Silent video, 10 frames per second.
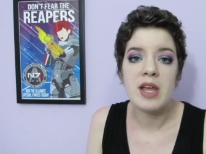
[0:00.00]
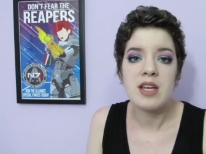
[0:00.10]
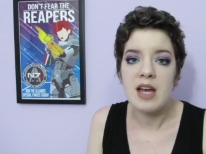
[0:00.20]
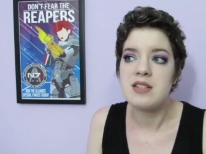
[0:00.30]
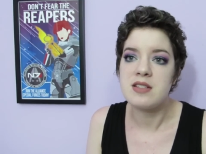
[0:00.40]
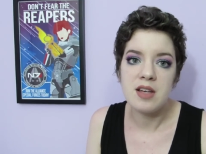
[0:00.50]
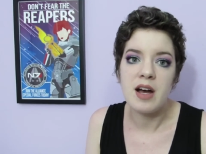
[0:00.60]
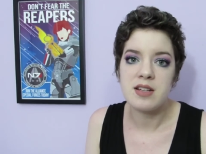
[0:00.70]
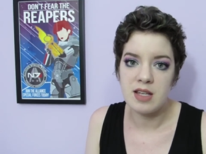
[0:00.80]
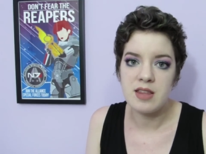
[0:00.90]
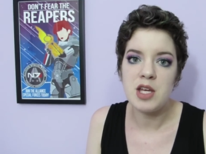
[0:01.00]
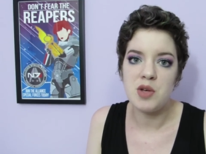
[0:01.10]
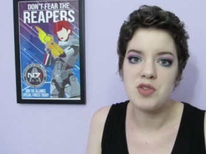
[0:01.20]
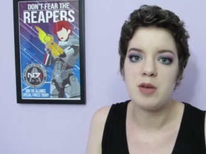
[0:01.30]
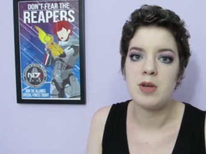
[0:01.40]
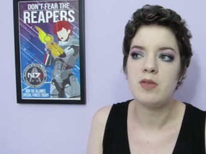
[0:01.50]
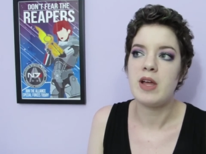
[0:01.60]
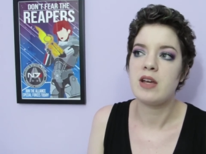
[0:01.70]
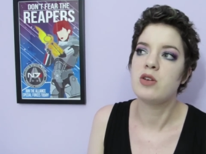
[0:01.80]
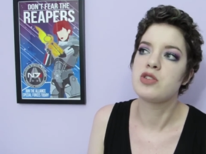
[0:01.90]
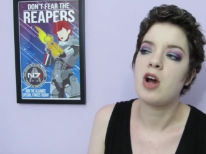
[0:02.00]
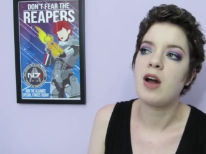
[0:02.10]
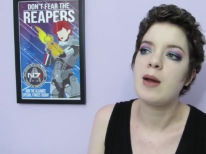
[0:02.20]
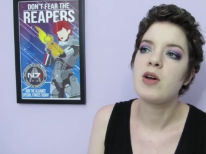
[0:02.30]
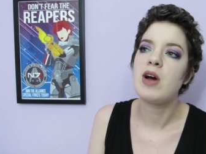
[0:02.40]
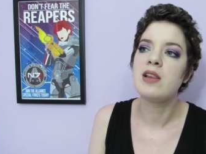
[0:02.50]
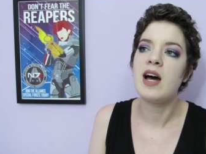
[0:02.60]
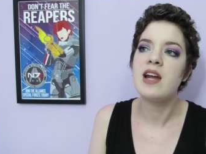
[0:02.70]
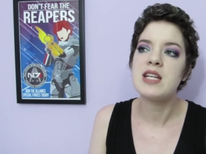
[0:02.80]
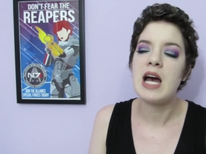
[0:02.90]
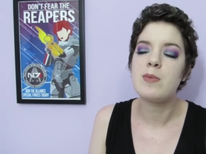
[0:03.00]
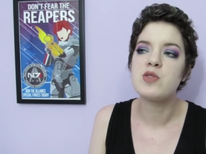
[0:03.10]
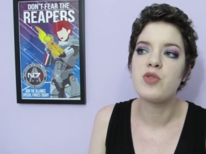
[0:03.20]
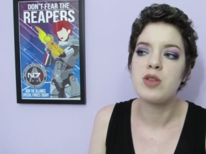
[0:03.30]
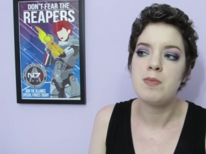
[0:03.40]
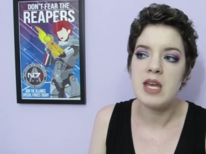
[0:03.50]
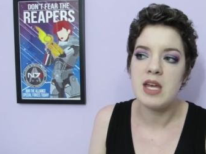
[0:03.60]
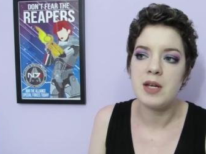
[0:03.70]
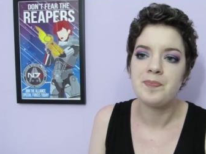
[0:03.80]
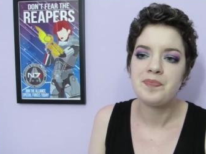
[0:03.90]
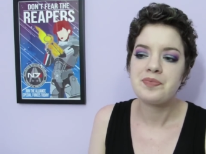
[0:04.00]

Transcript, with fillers: Like, yes, it sucks, like thank you for telling me like you're sorry, but a lot of times with me,